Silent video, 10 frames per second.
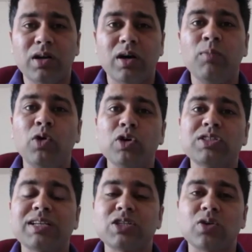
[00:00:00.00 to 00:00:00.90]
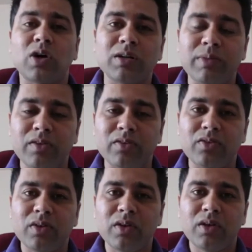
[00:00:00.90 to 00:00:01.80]
uh, more such
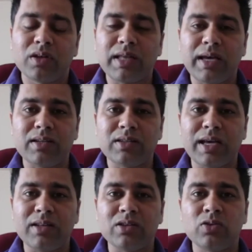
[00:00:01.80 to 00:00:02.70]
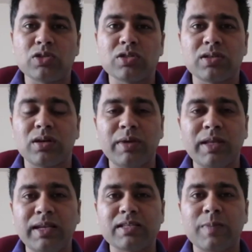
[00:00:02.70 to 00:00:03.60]
tournaments than, than those uh,
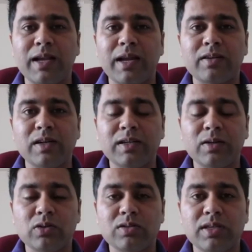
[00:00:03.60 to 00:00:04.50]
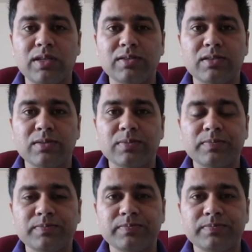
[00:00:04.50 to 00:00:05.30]
meaningless bilateral series.